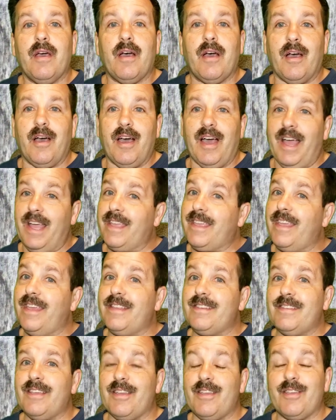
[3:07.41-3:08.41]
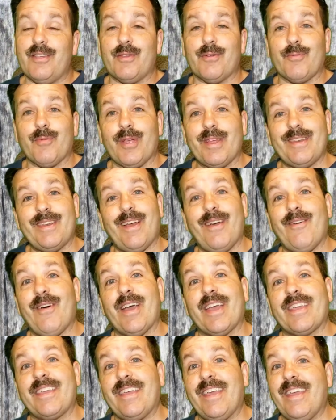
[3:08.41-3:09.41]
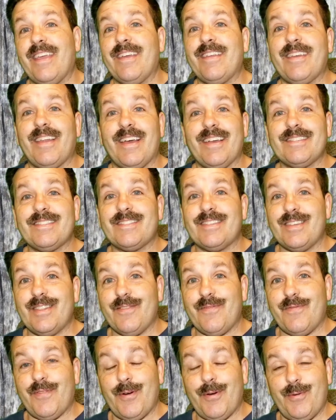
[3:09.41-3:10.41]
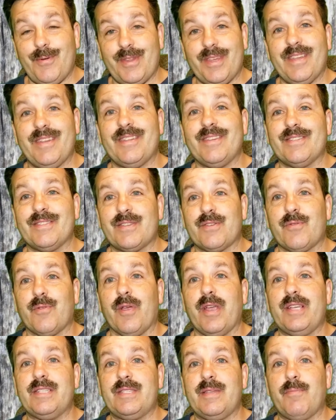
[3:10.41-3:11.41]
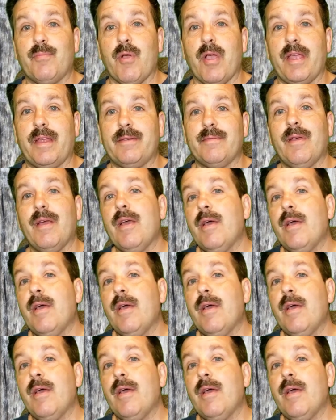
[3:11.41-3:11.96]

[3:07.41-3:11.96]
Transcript: Uh, I can tell you that right now I cannot see the phone. It is crazy bright,